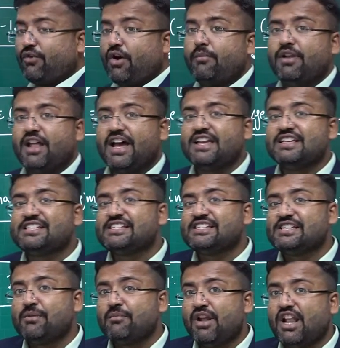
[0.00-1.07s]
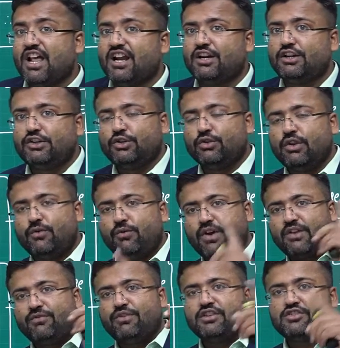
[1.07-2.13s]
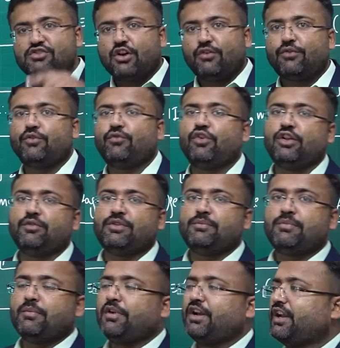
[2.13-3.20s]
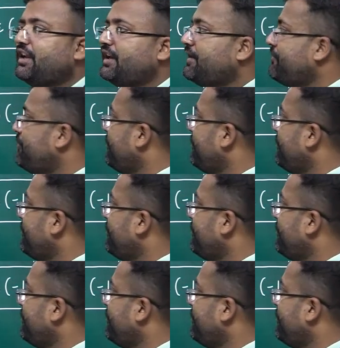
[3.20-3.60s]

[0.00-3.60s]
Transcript: formula is similar to the one we saw for foot of the perpendicular.